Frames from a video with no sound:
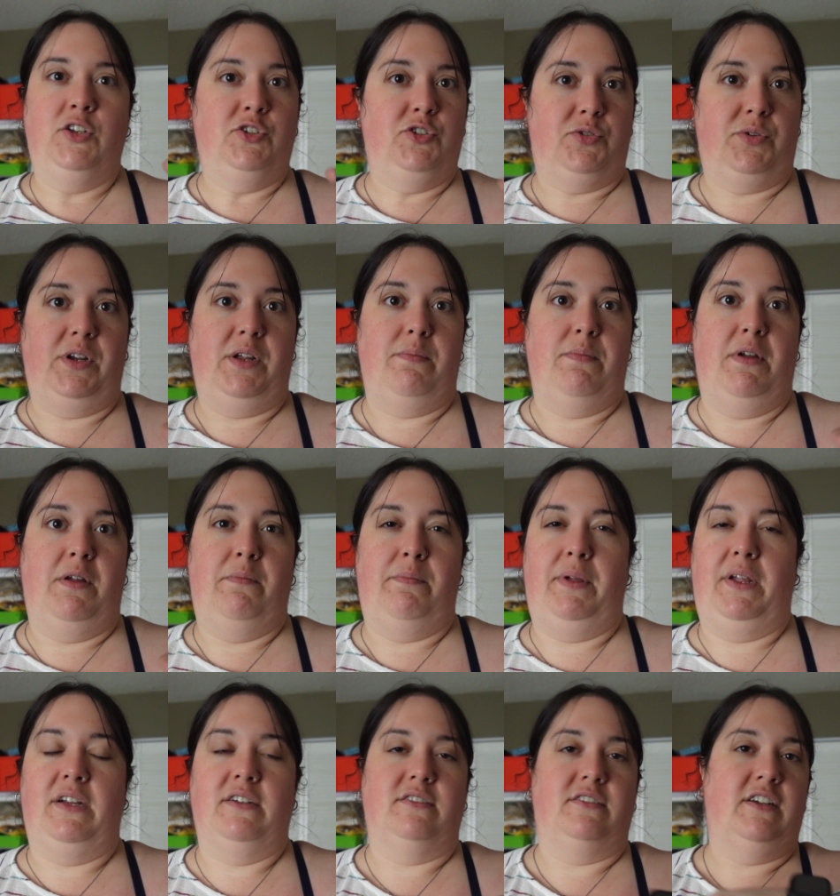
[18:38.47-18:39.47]
treatment
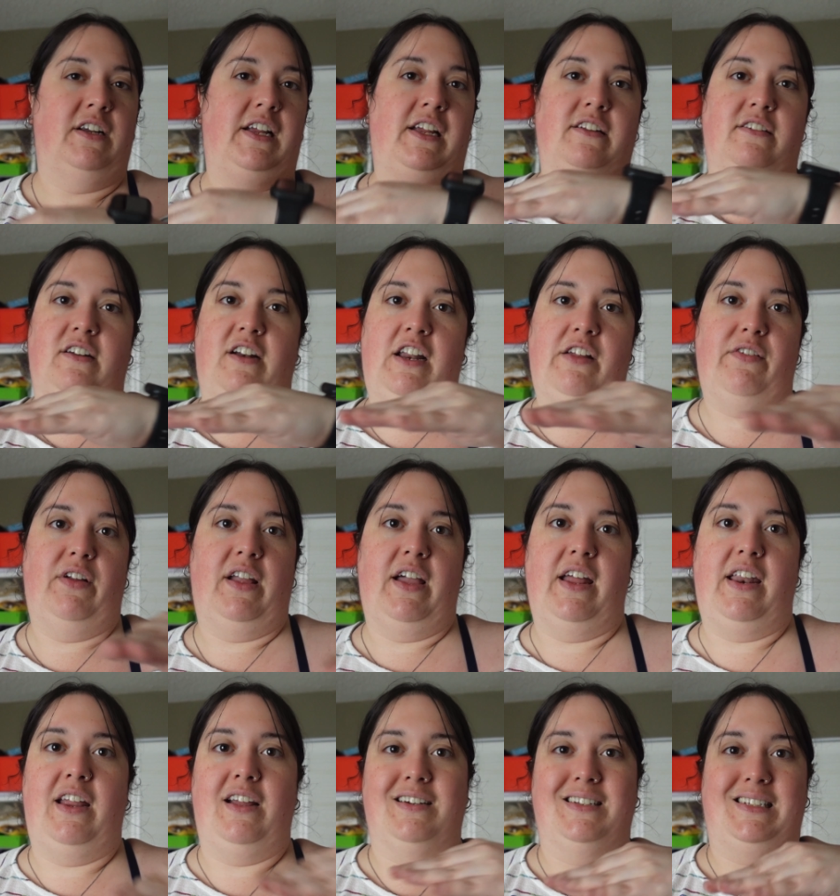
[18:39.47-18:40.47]
because he's not even
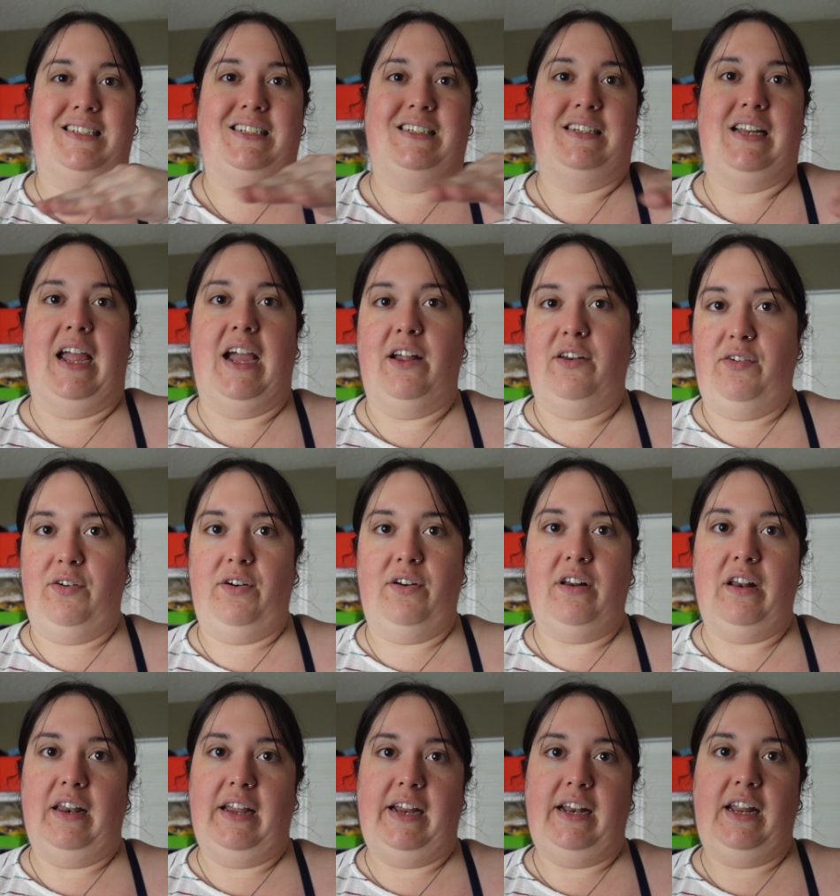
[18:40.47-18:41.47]
getting a
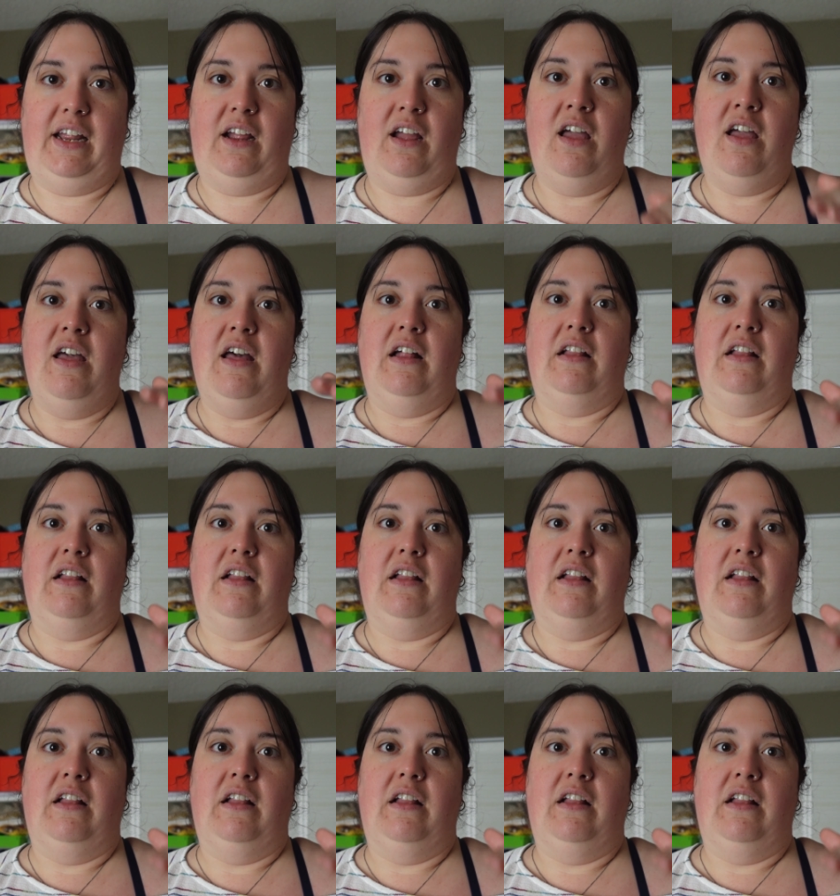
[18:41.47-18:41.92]
standard cleaning,